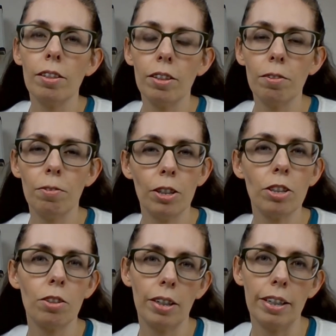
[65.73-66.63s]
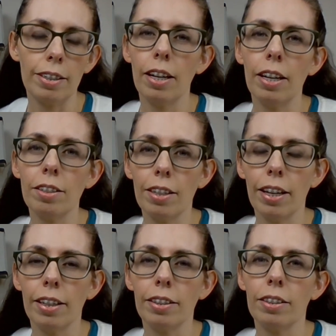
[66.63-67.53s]
The first reason is
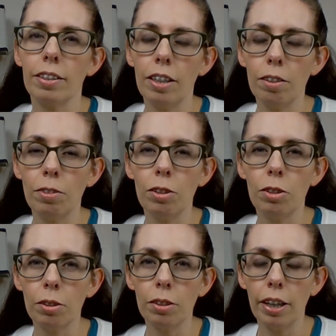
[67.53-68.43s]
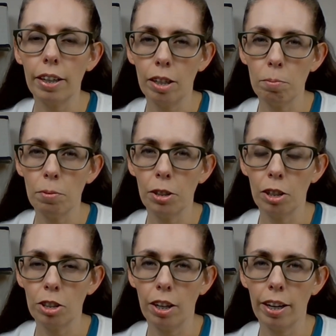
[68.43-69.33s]
that if you don't get help for your
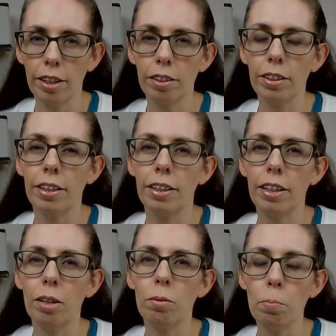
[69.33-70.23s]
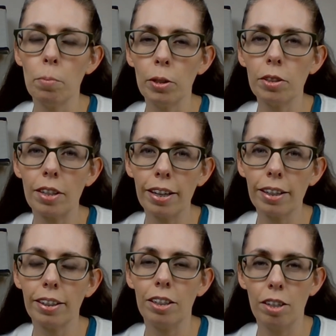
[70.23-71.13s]
child, then they will most
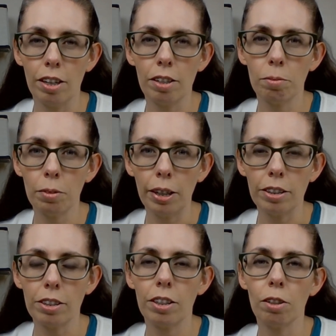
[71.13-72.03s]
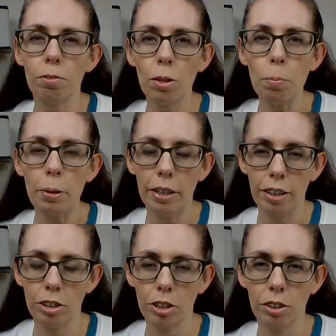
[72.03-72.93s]
likely not reach their full
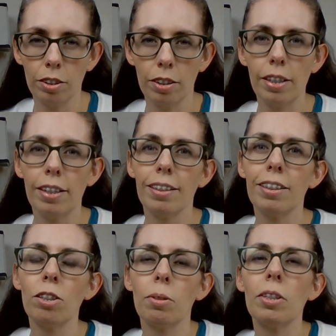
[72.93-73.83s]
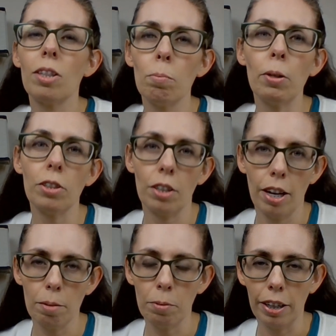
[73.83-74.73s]
potential. This one's the most
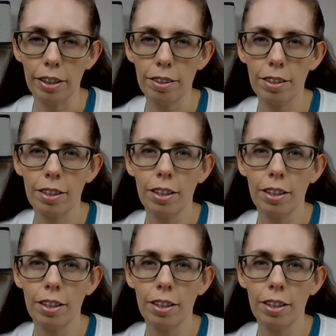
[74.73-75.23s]
obvious.